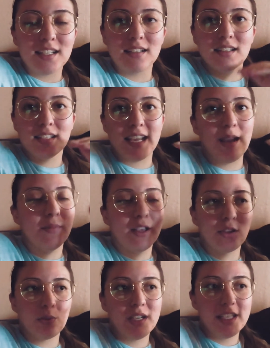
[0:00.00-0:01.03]
It's the same like
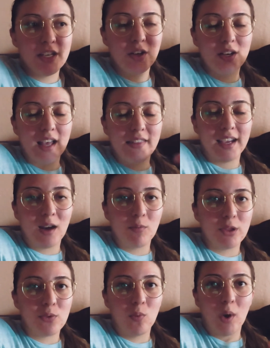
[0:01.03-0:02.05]
three tiered and they come
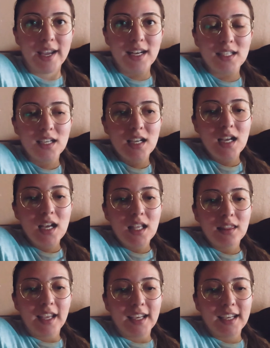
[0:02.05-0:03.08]
with white
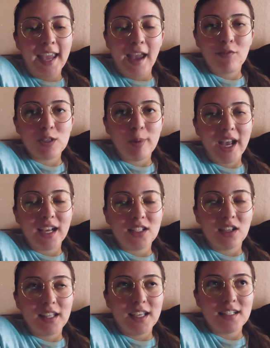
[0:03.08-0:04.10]
like canvas bags
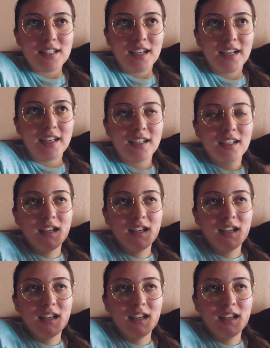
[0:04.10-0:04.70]
on the inside.